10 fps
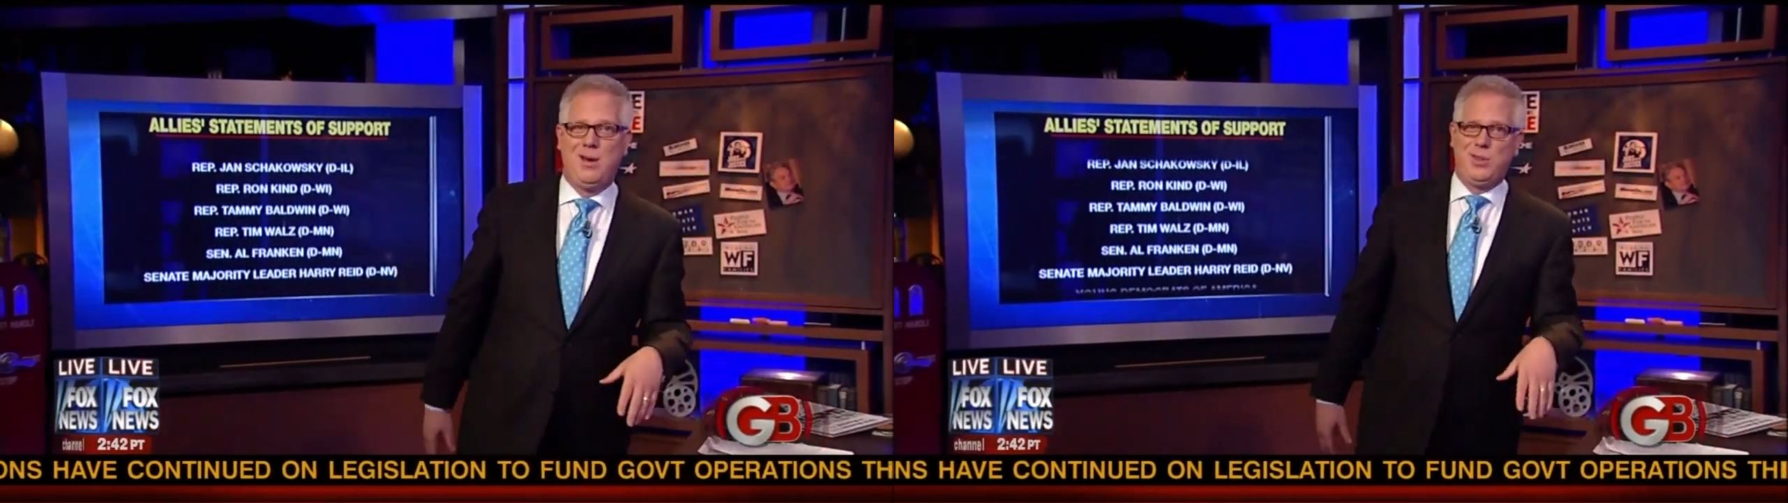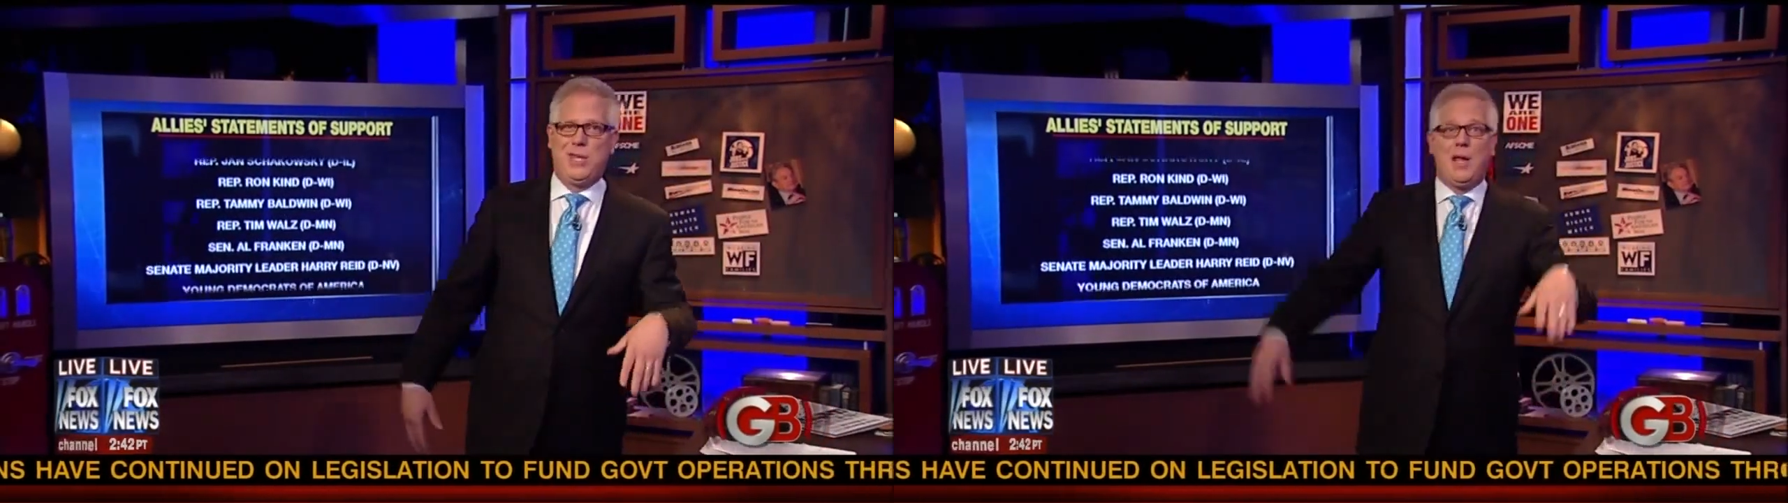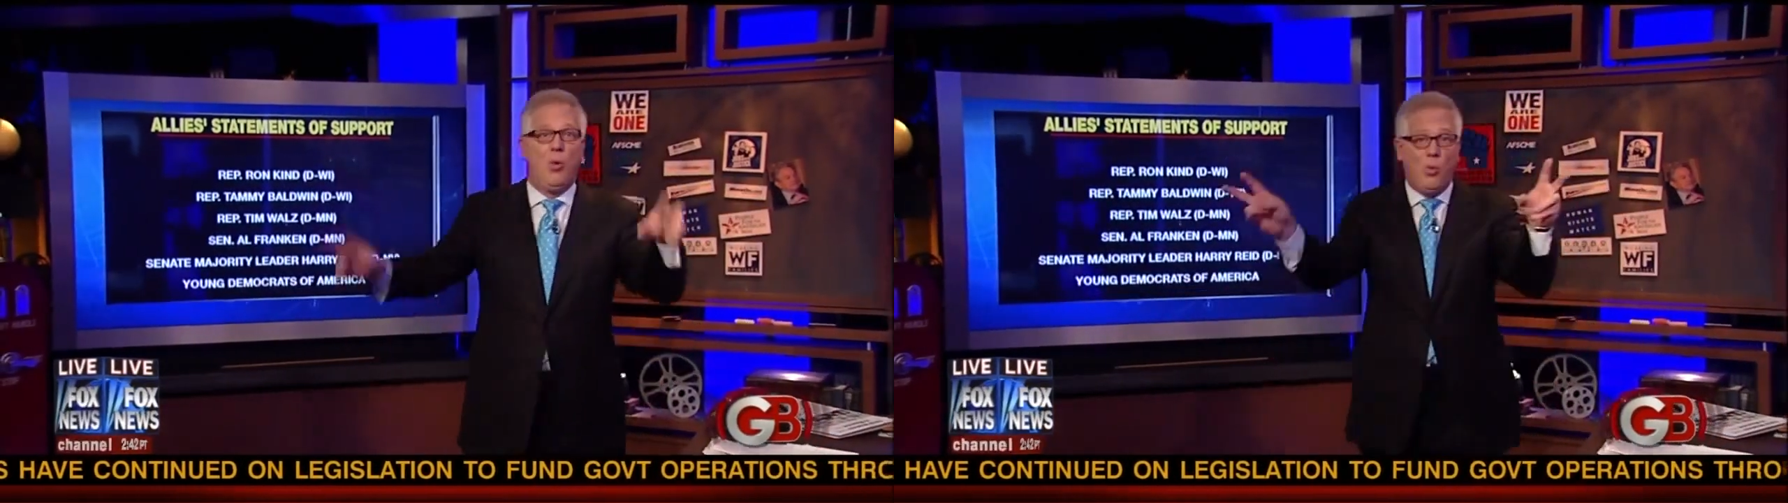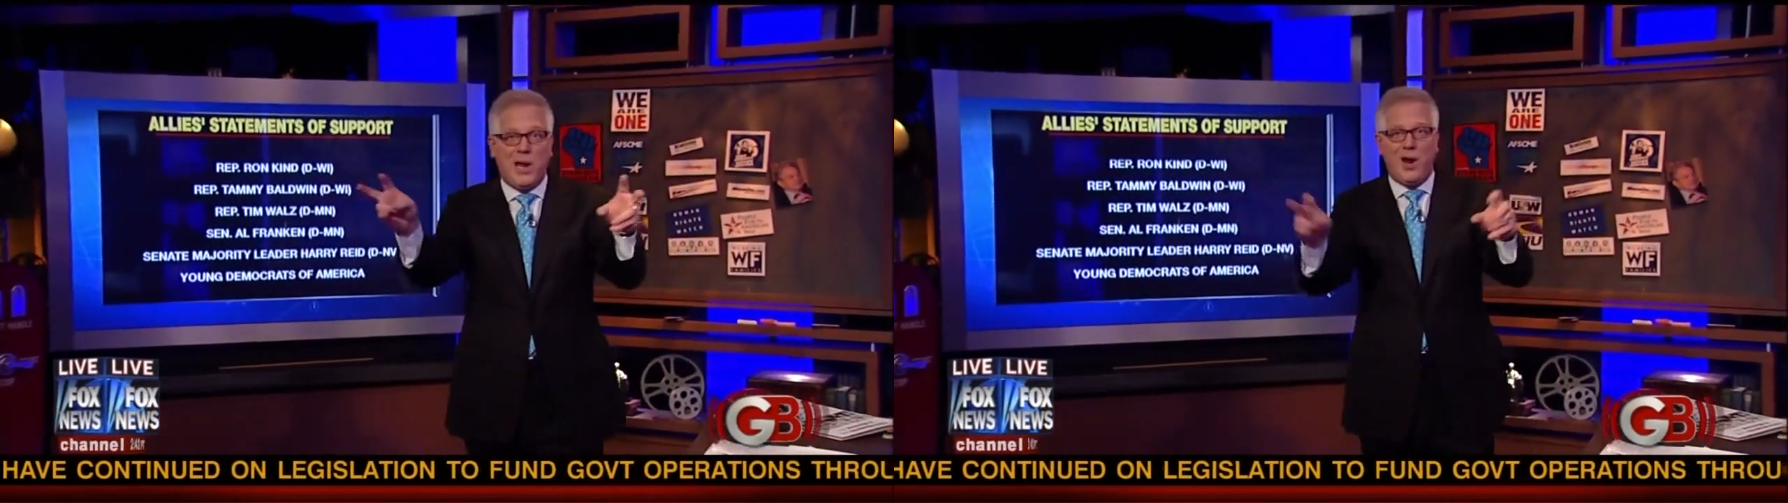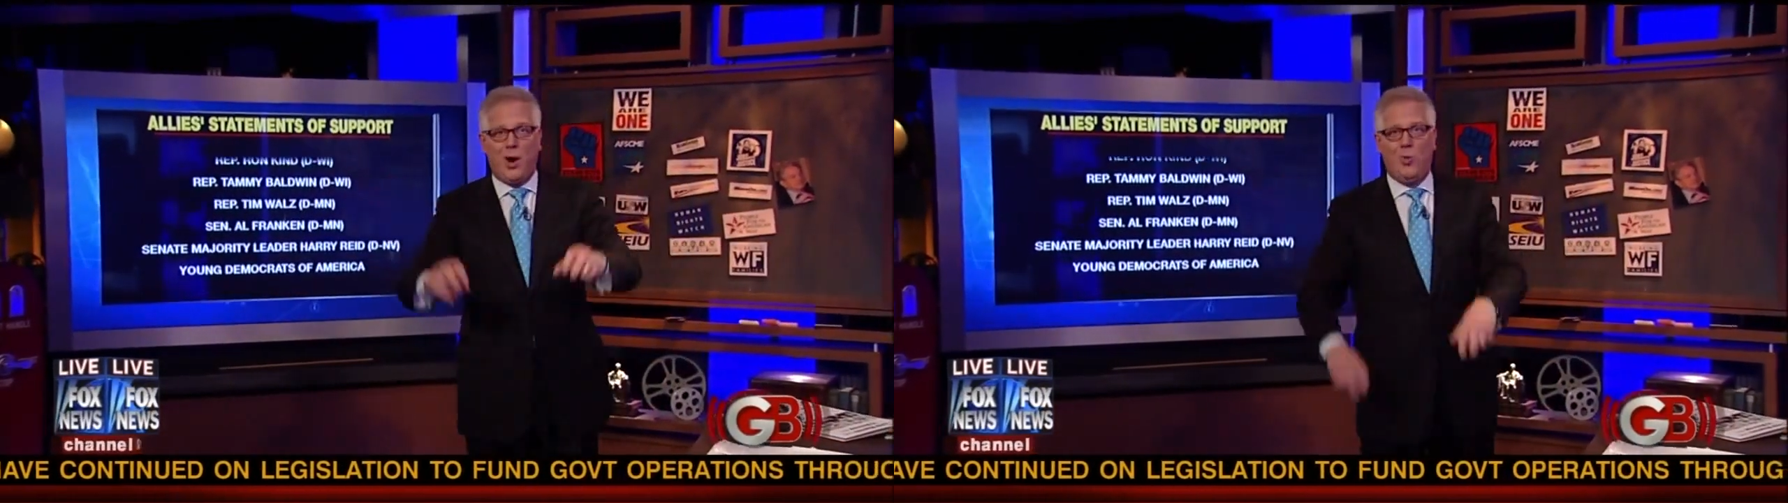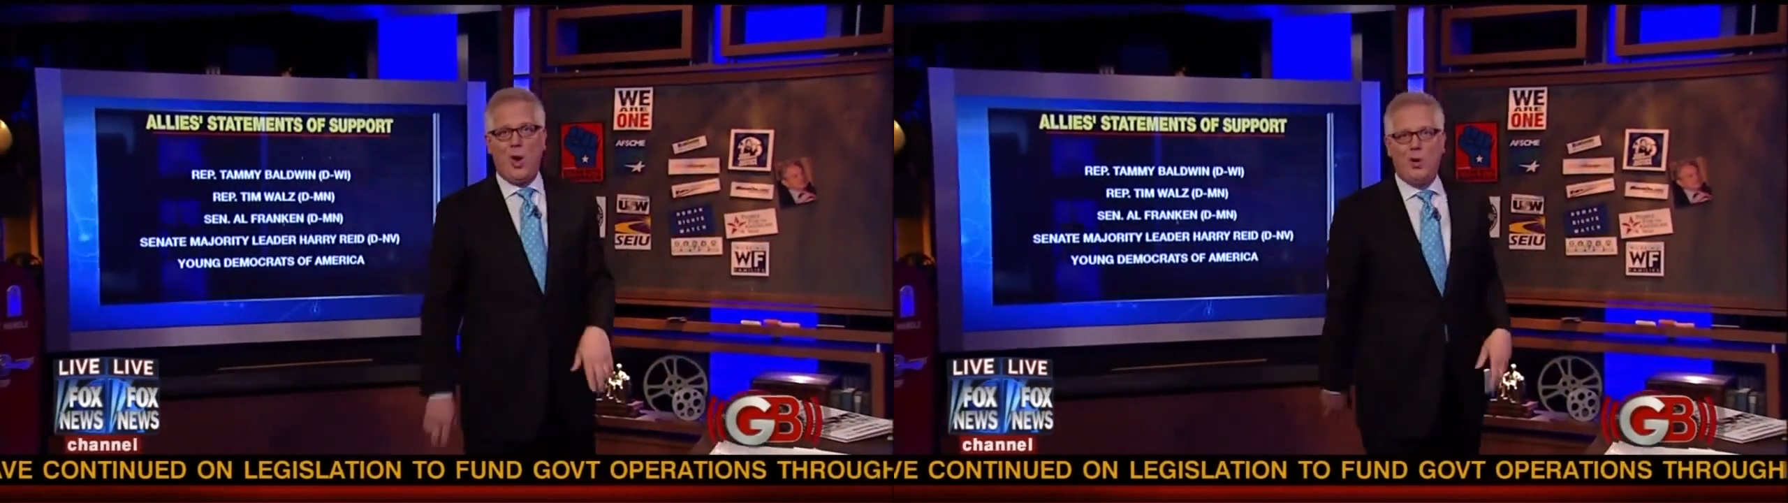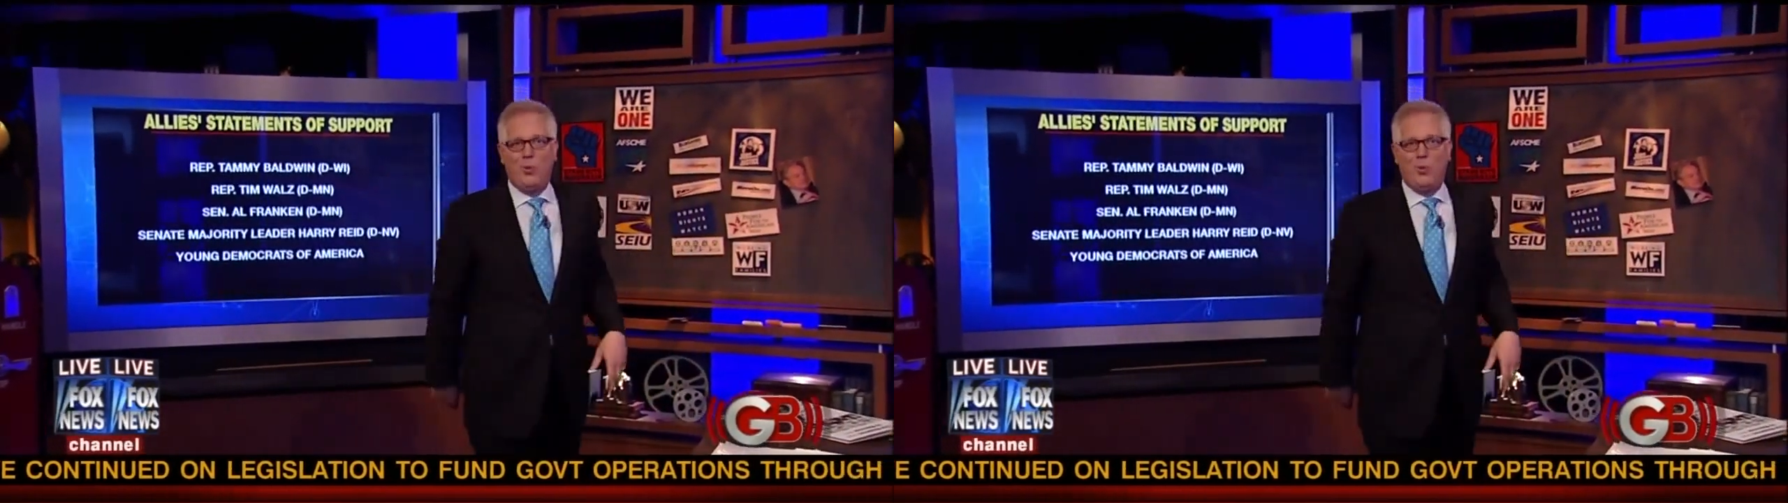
with the We Are One